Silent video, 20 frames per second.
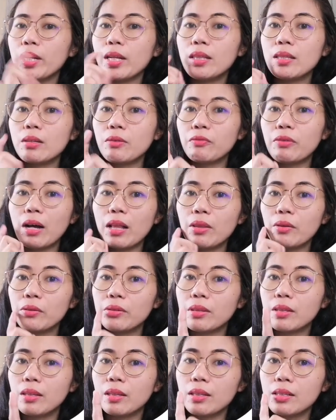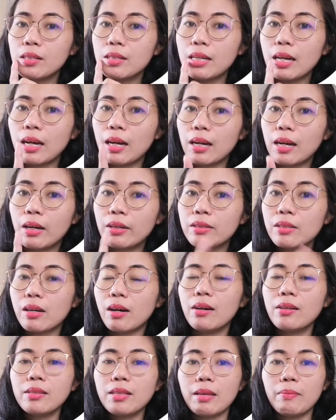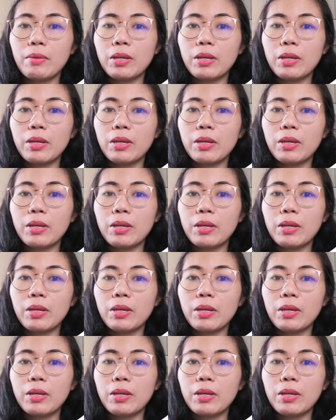So we need to follow this account